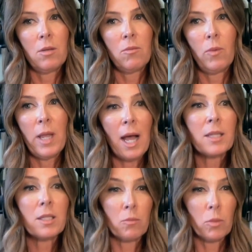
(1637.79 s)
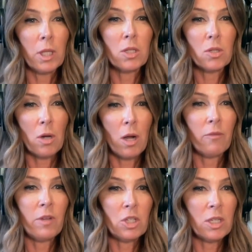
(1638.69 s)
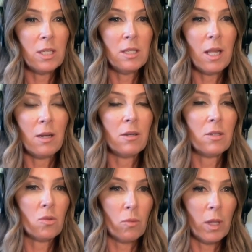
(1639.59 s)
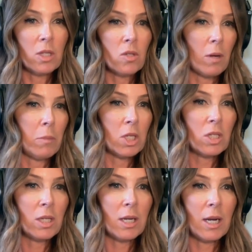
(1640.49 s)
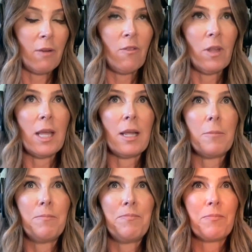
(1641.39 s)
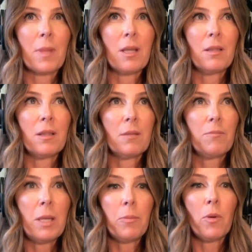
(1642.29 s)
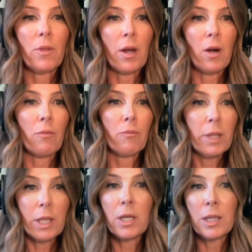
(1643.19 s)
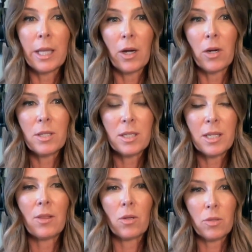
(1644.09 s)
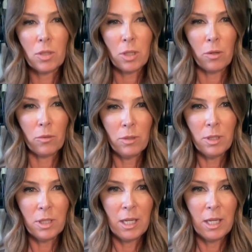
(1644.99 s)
we had some really strong vision and really strong mission. And I feel like people that are really good leaders set those tones